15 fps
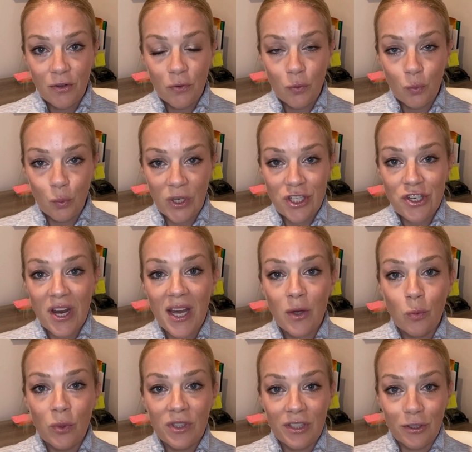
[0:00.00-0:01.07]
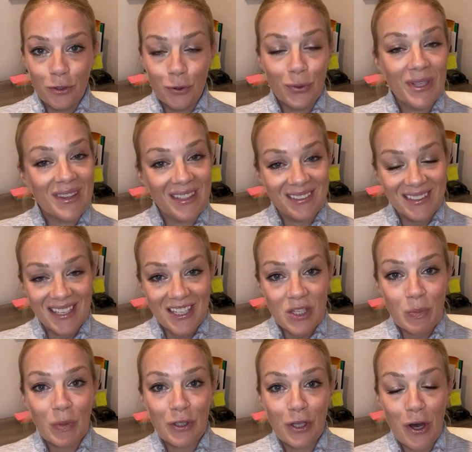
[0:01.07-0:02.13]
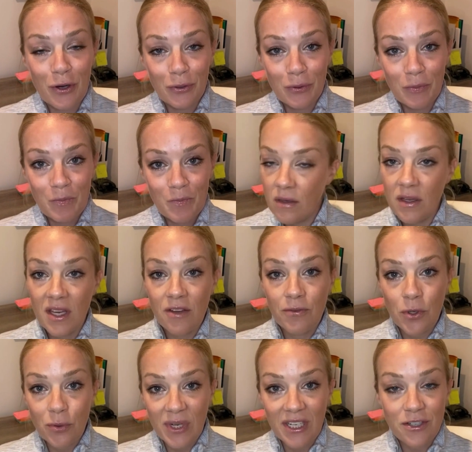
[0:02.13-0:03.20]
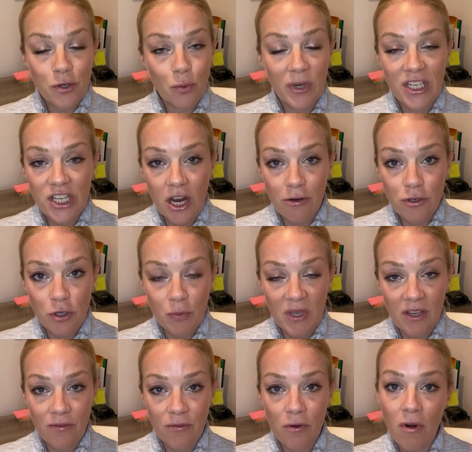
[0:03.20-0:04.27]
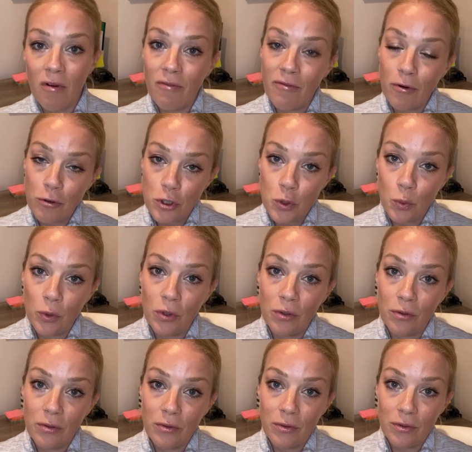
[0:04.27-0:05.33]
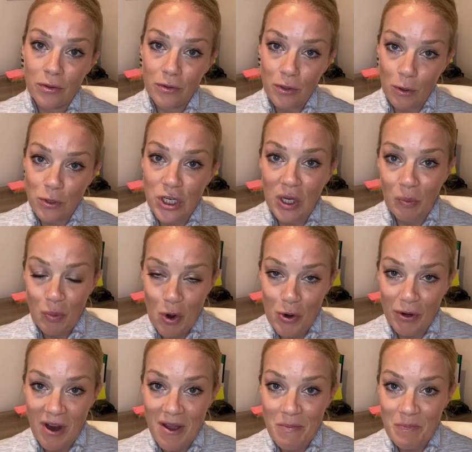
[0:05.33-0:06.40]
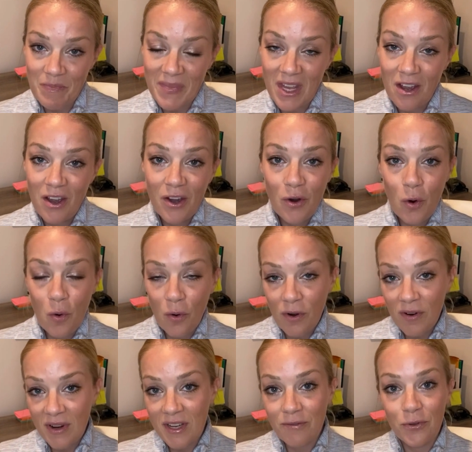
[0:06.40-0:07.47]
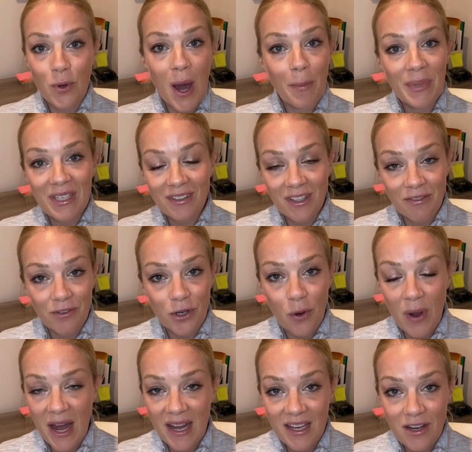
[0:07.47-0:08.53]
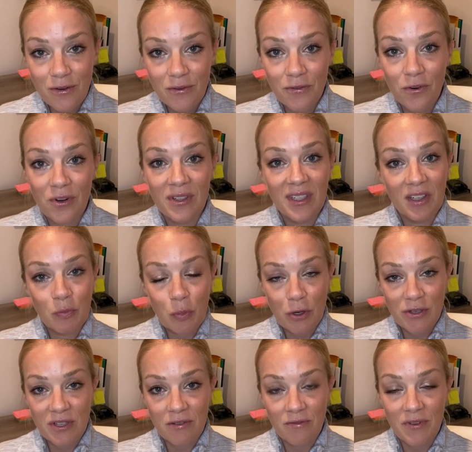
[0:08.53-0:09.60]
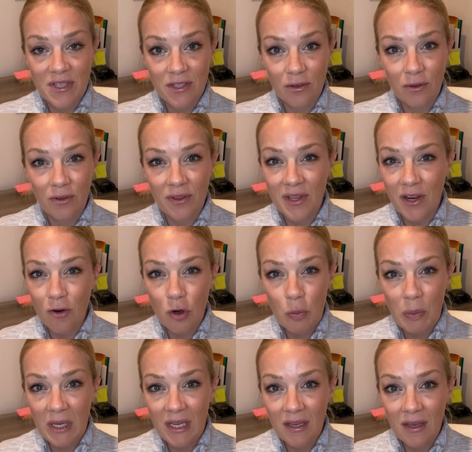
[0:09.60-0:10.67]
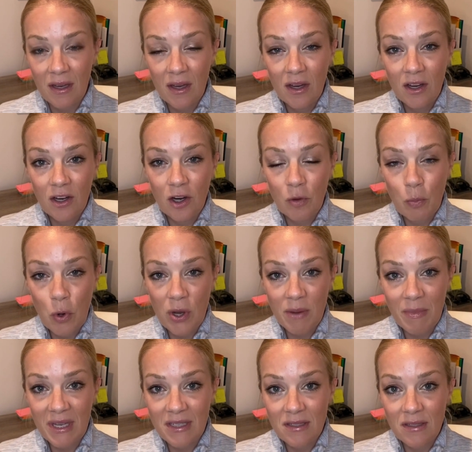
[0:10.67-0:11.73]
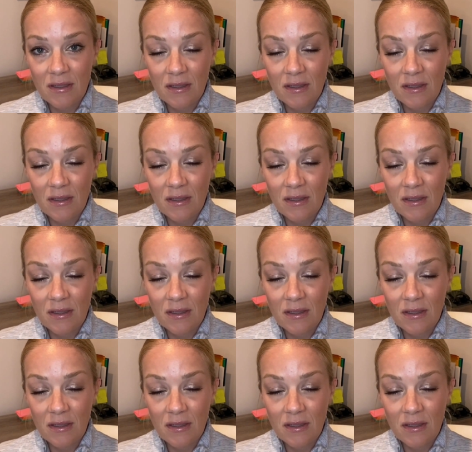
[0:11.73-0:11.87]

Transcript: which I will include in the links below if you need to reach out to me for a virtual coaching program, or if you happen to live in Ohio for an in-person physical therapy appointment,